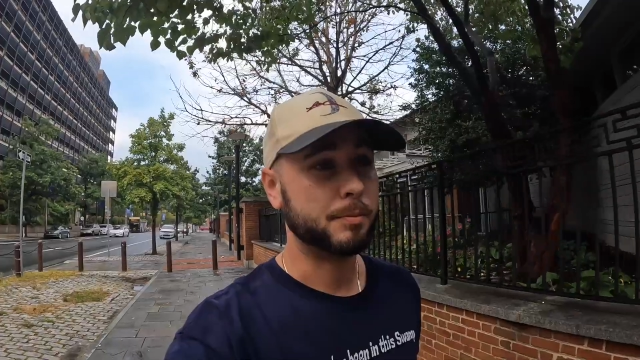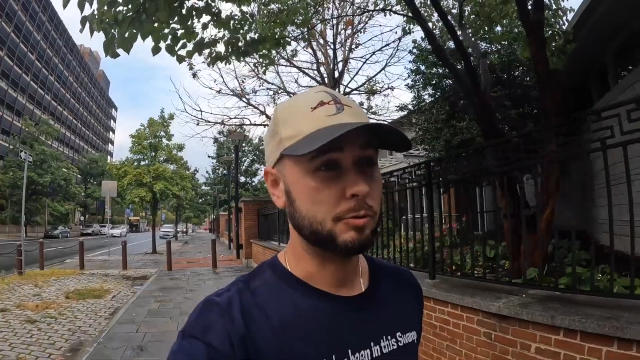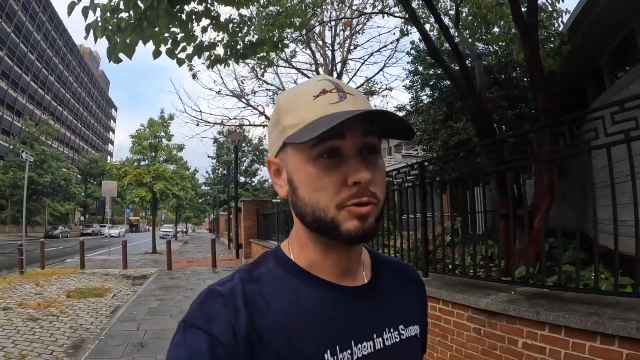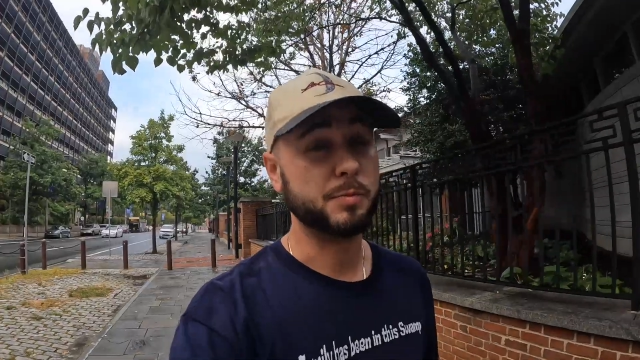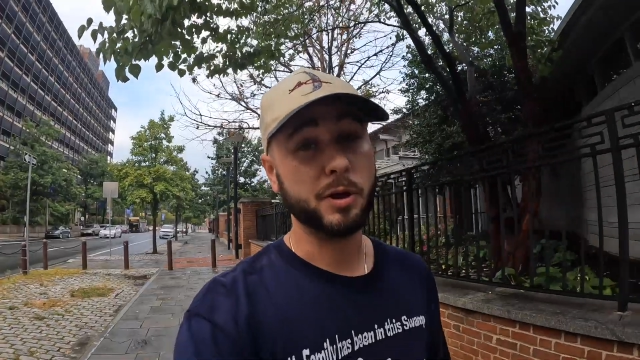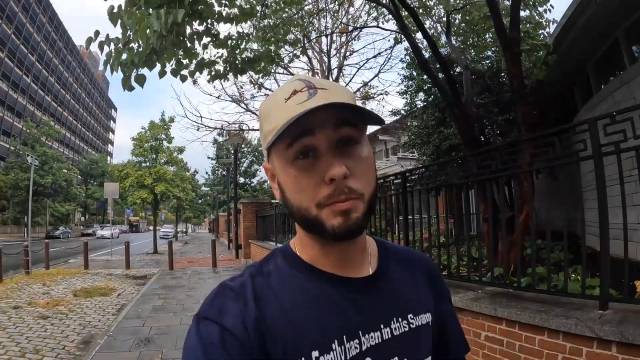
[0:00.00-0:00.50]
It
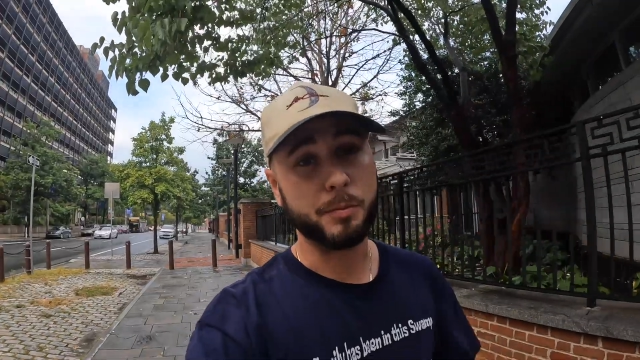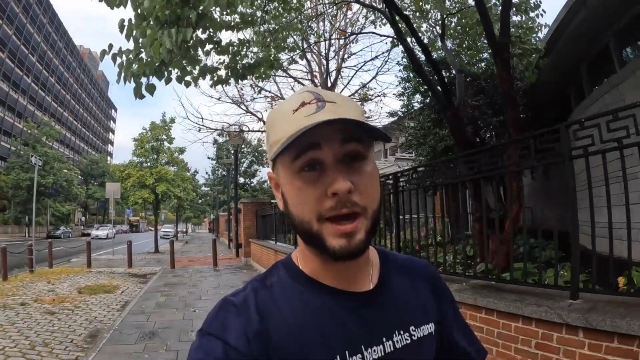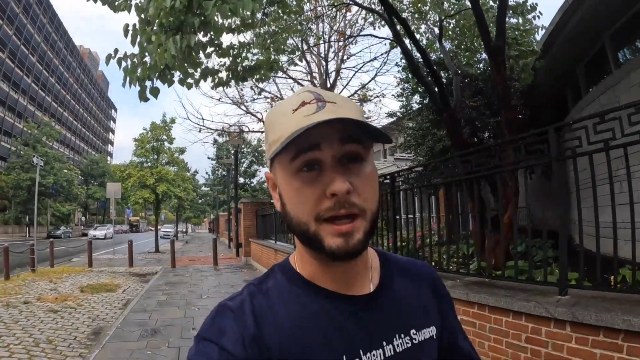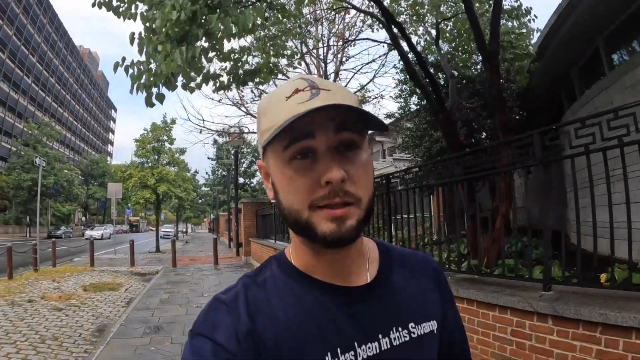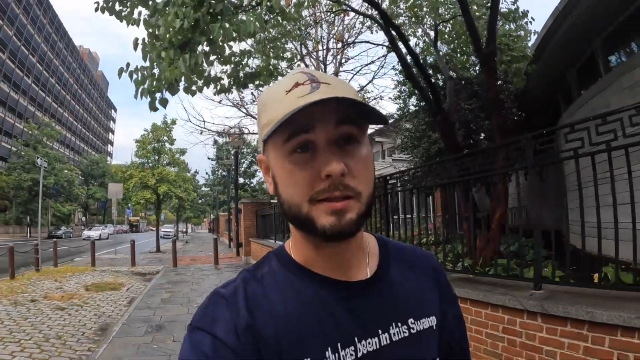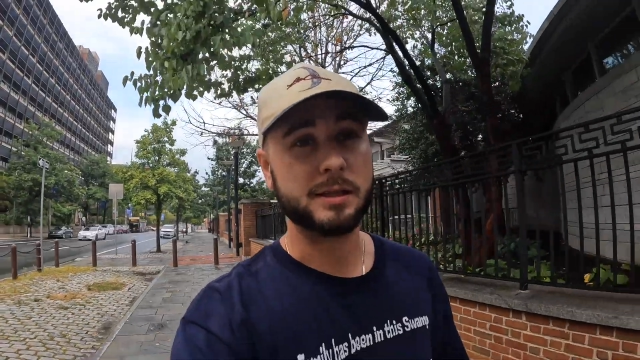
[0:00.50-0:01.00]
was built
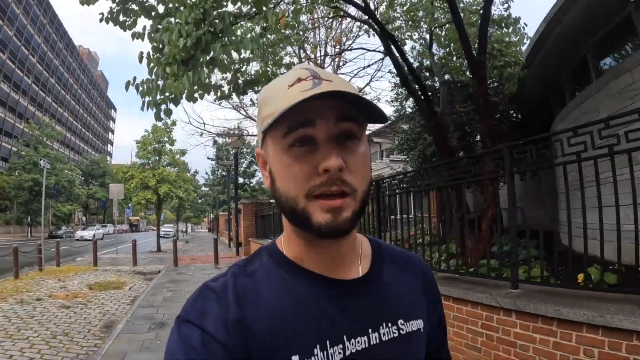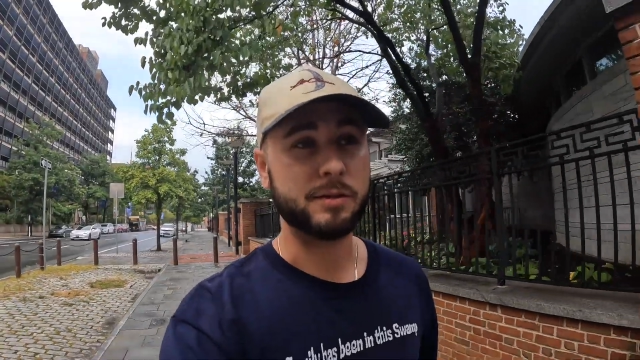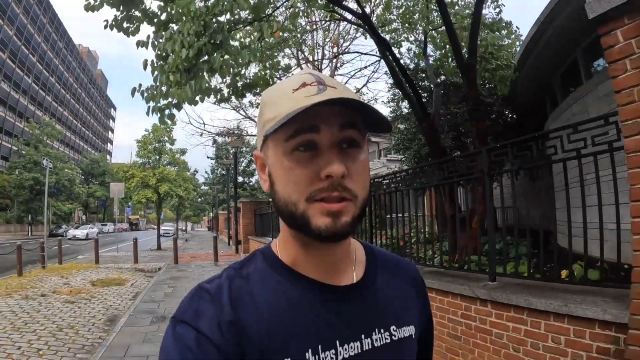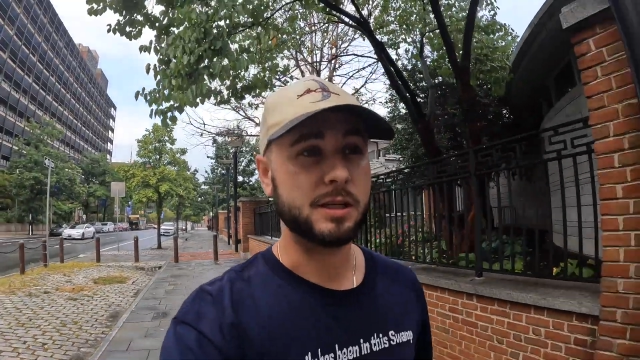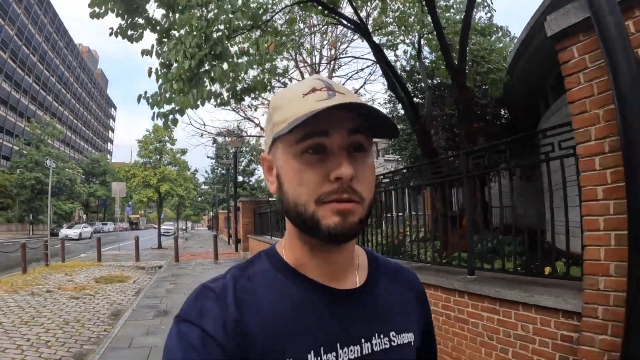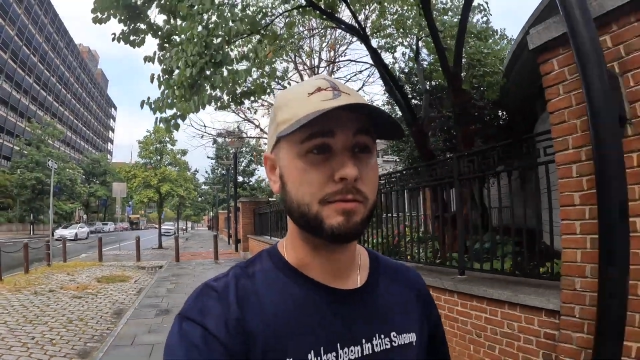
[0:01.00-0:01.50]
back in
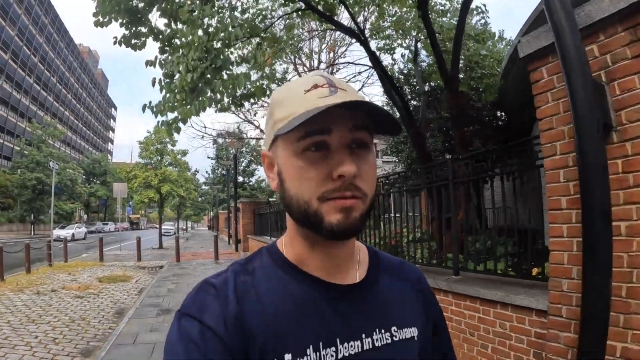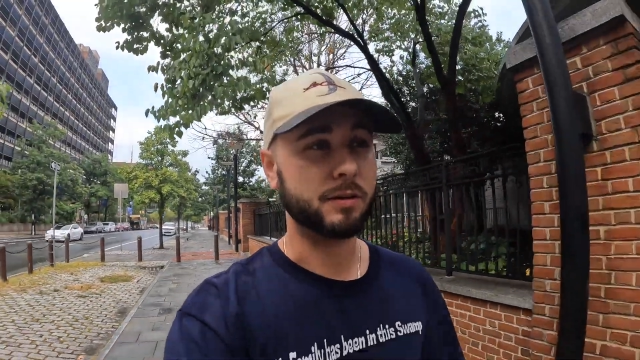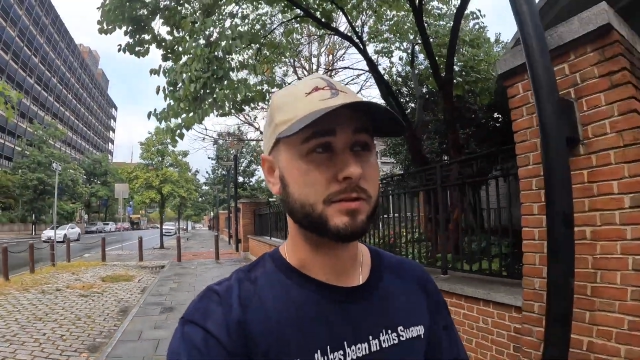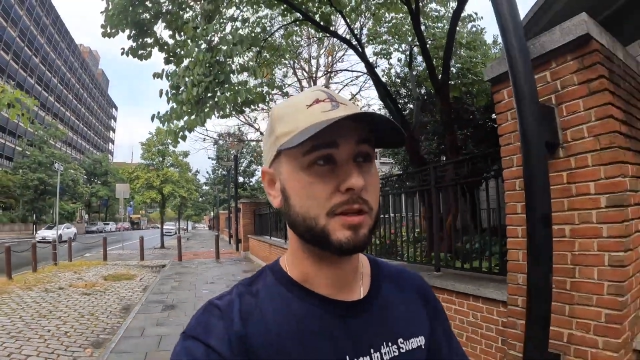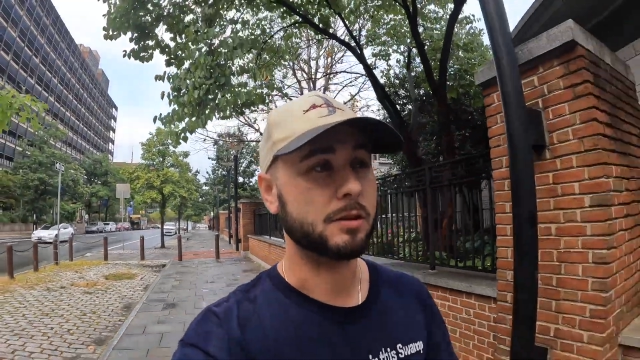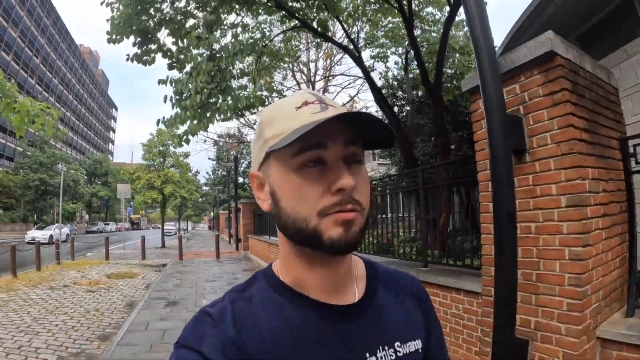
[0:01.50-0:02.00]

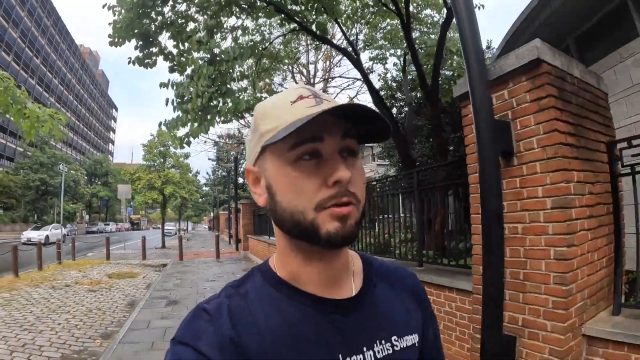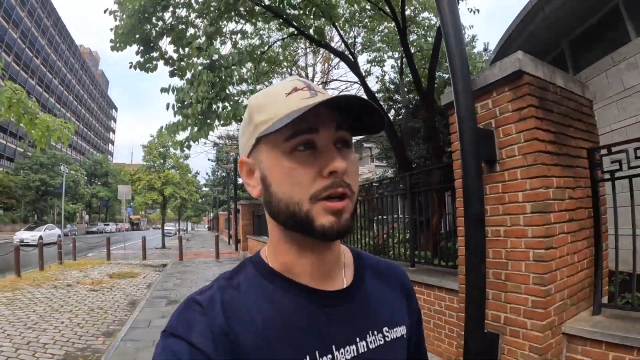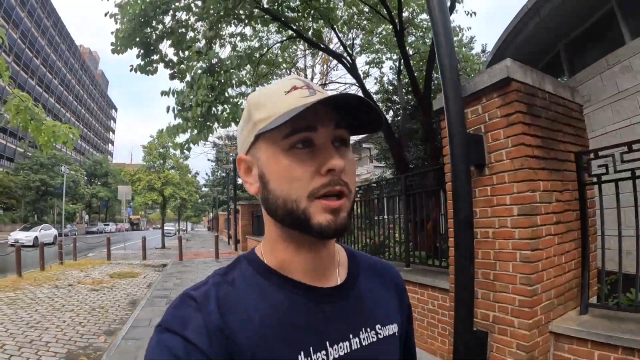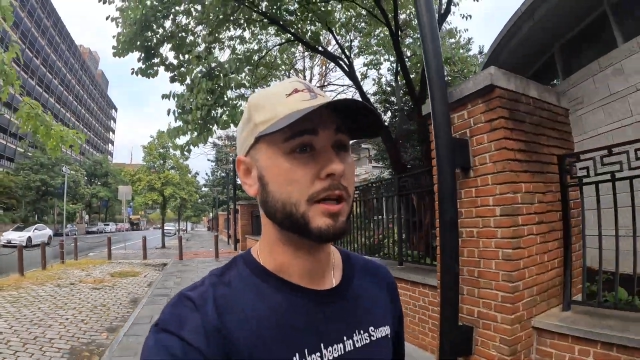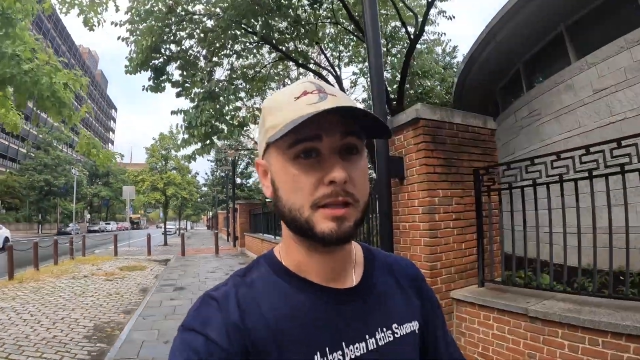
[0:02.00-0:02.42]
1753.